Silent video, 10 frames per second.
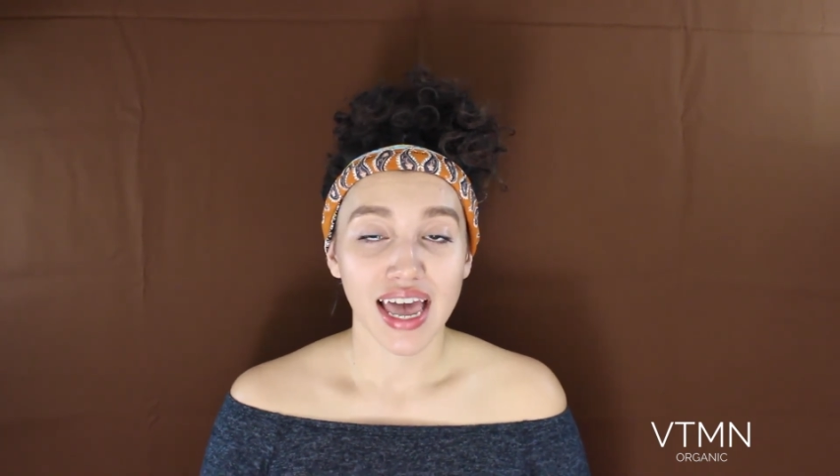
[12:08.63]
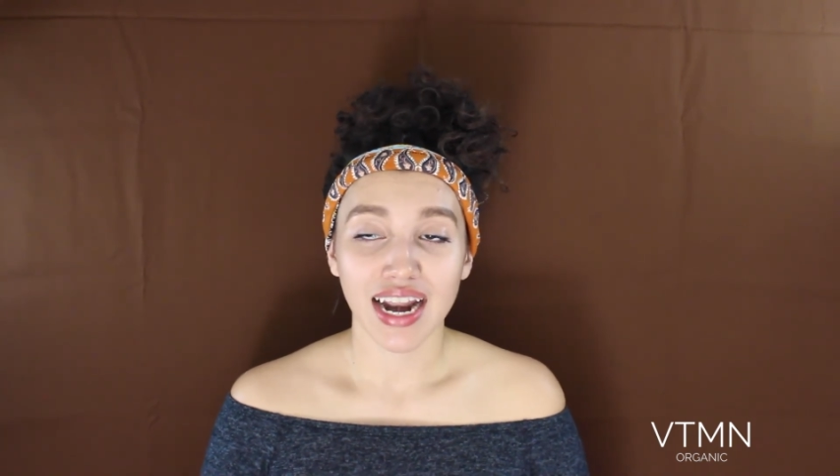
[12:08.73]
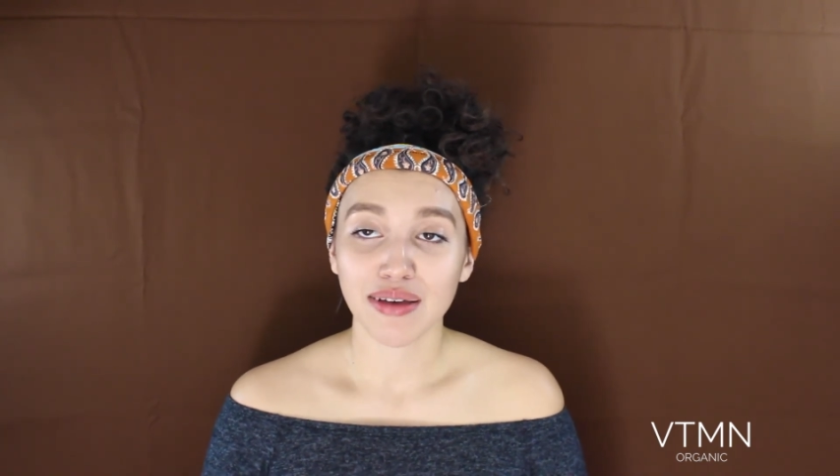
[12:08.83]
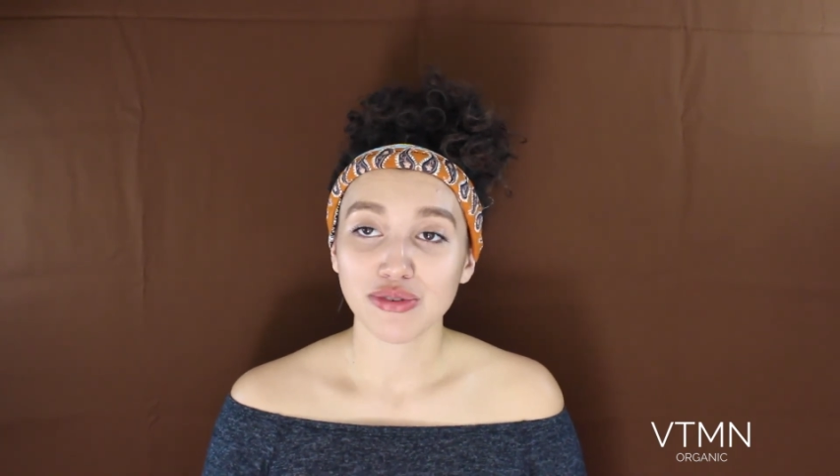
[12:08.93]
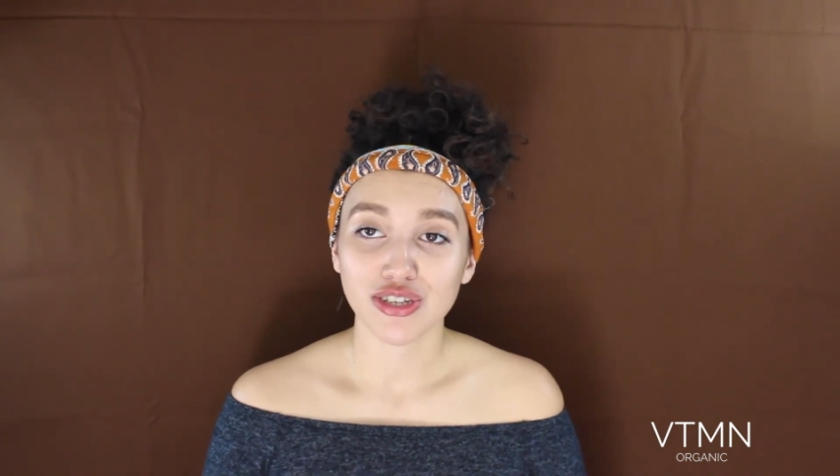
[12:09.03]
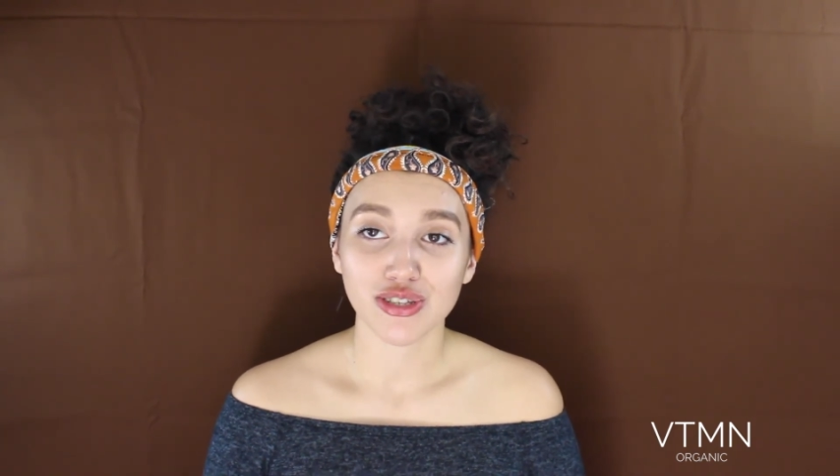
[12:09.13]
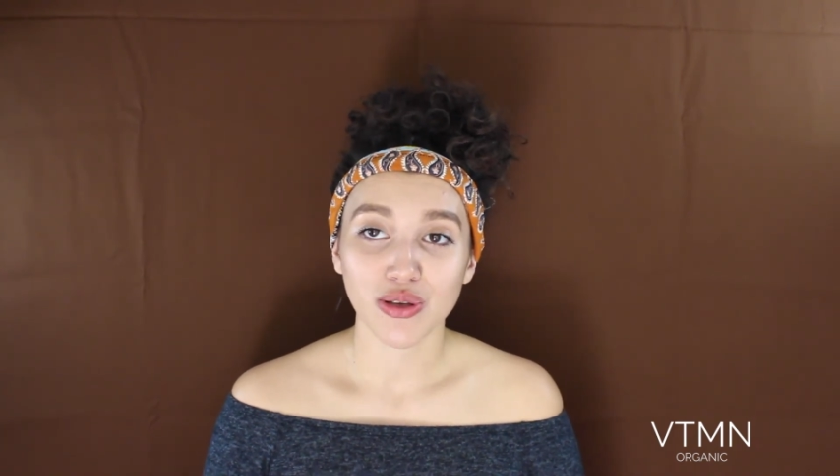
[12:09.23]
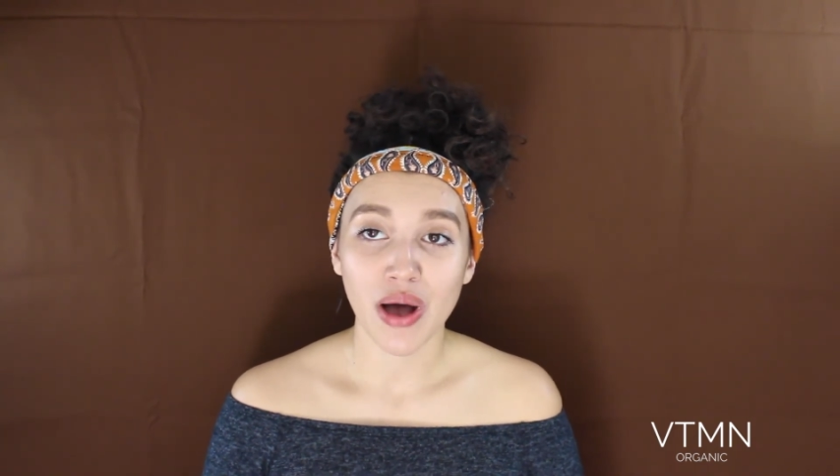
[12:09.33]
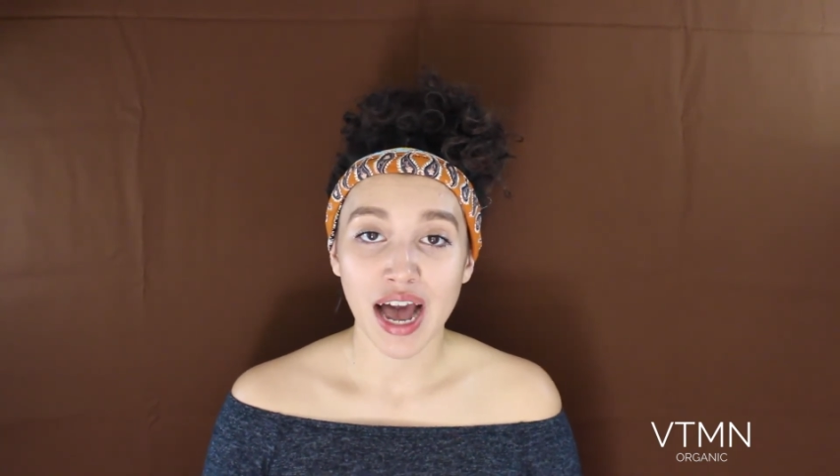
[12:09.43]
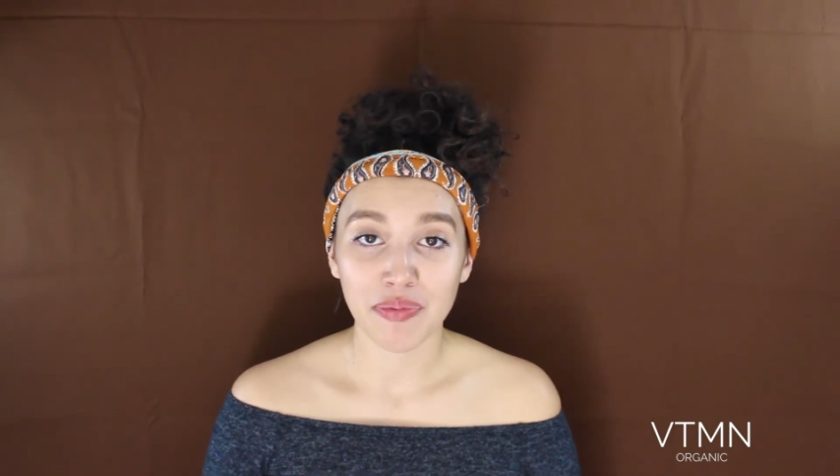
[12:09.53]
and I'm just
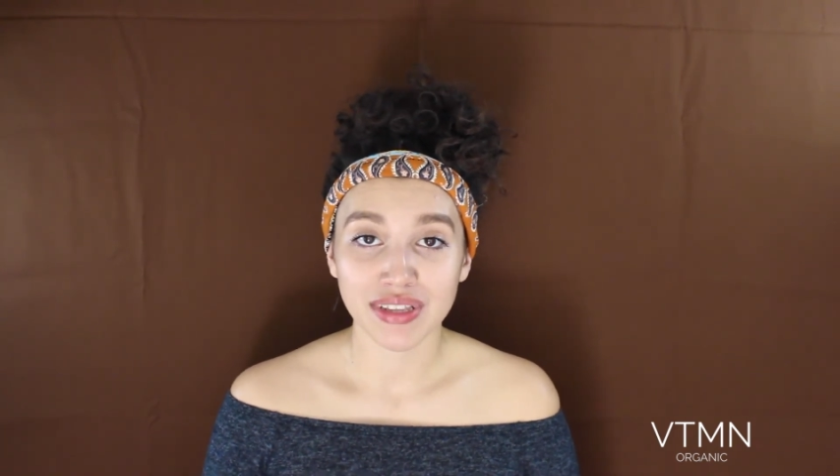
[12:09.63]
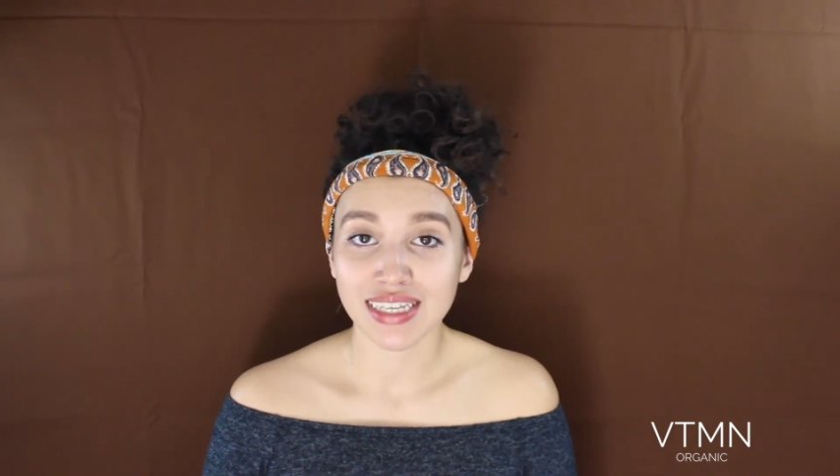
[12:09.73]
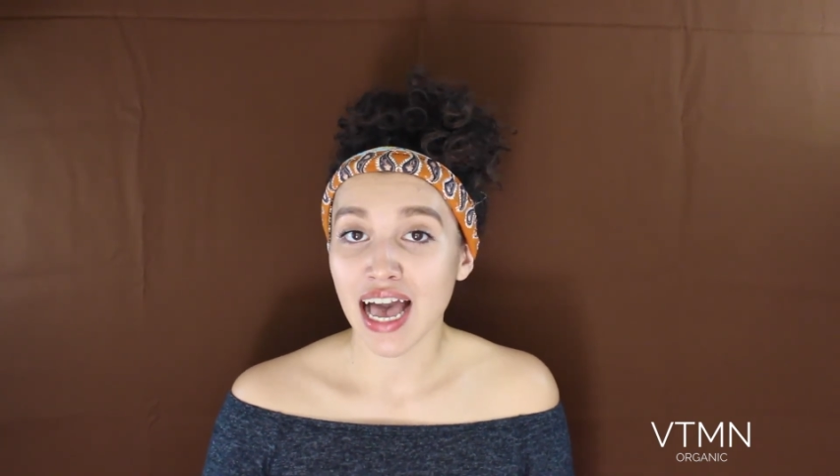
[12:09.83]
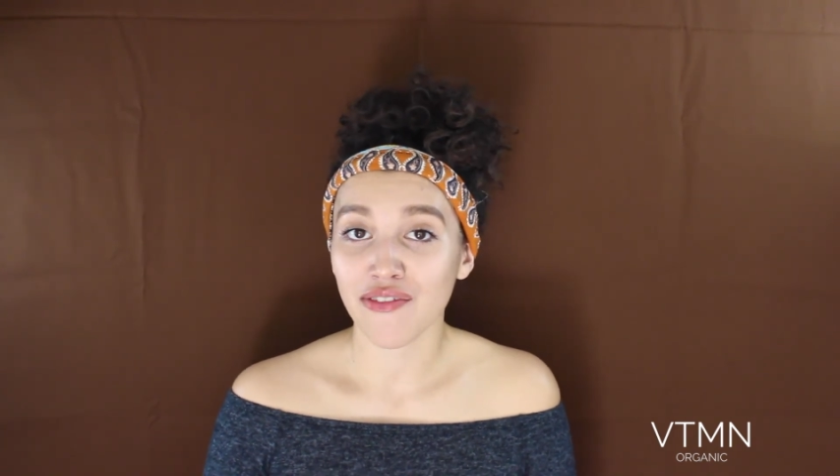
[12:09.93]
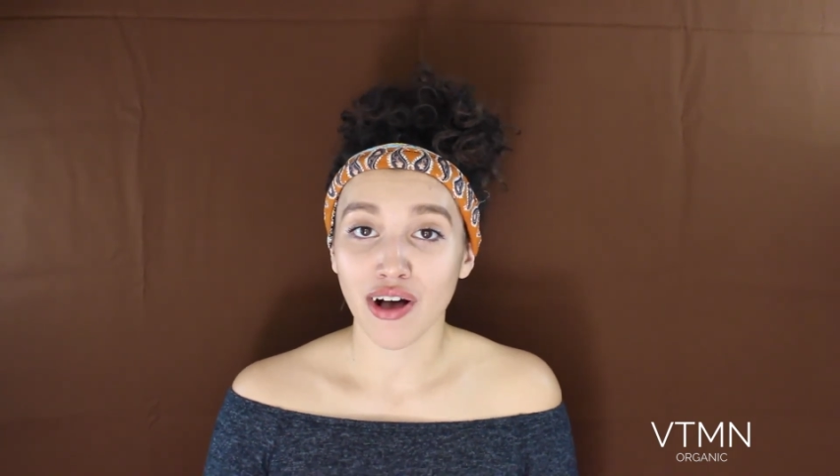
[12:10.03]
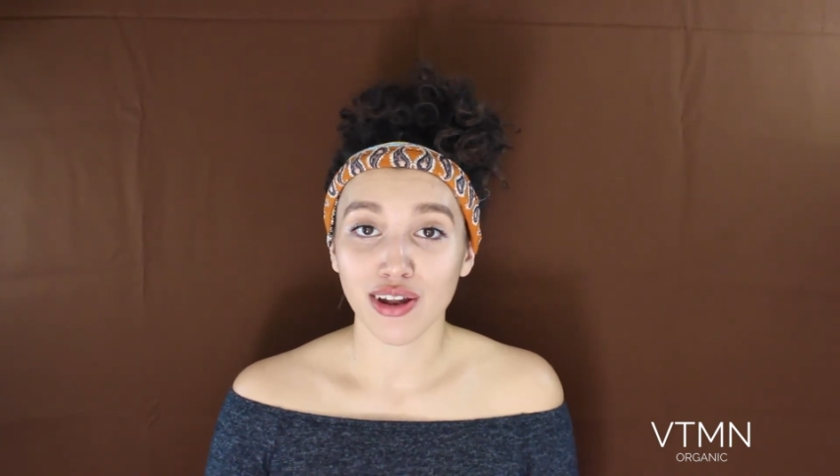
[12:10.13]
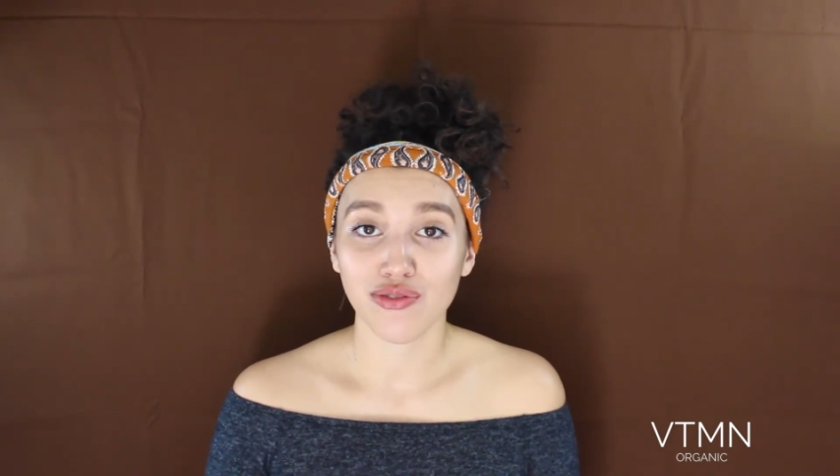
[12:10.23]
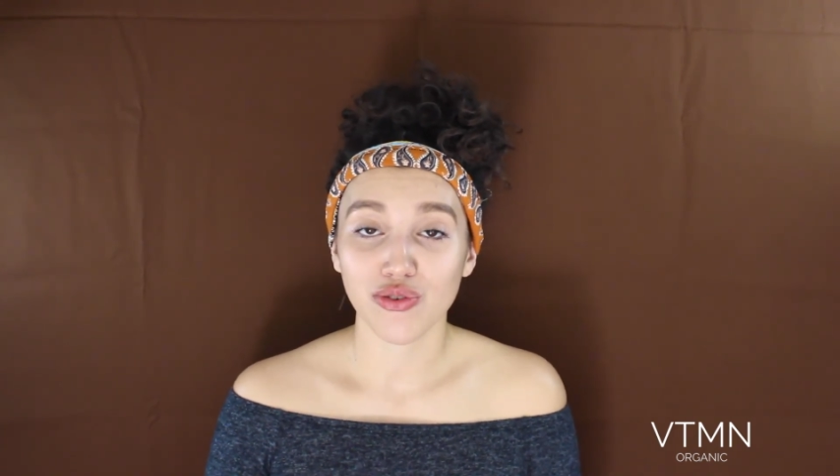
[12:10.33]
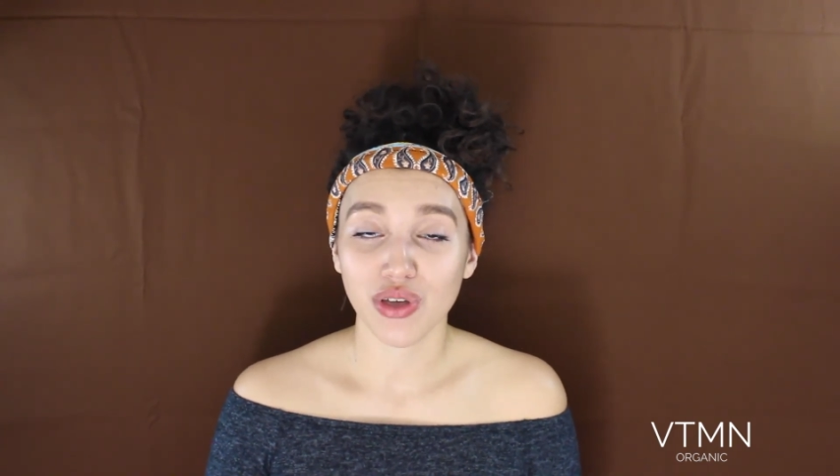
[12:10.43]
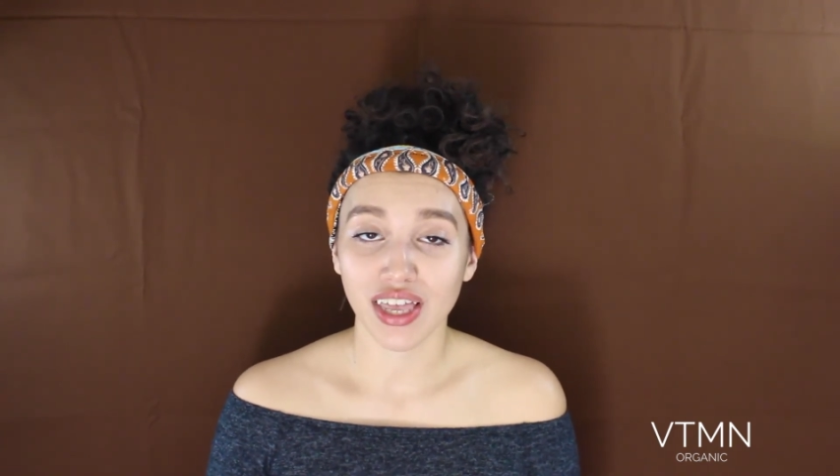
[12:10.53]
so happy to have all
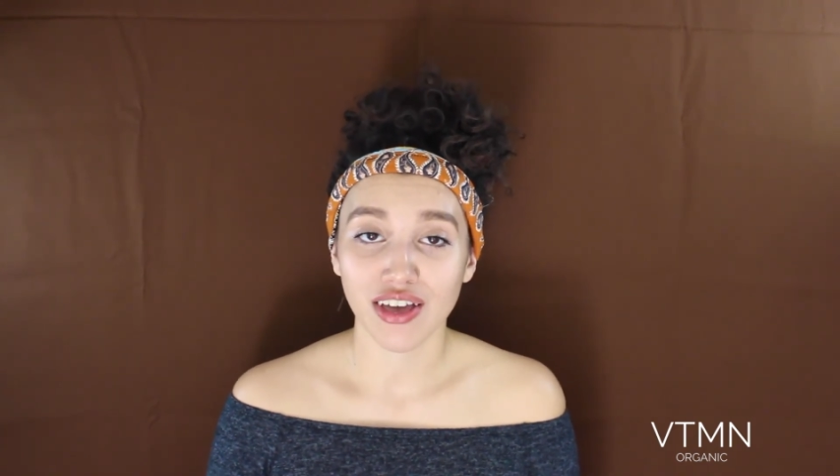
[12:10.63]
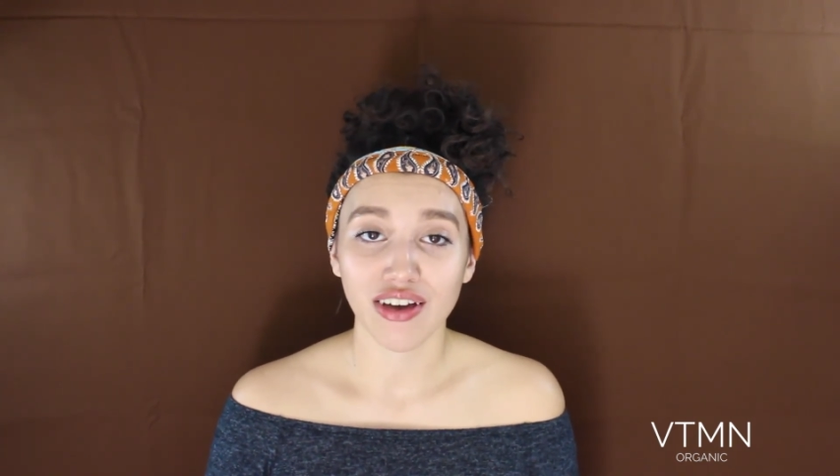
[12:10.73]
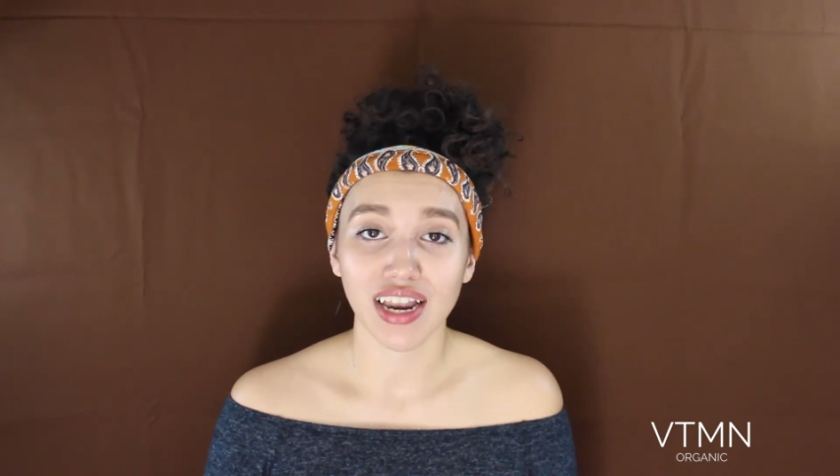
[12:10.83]
of you here,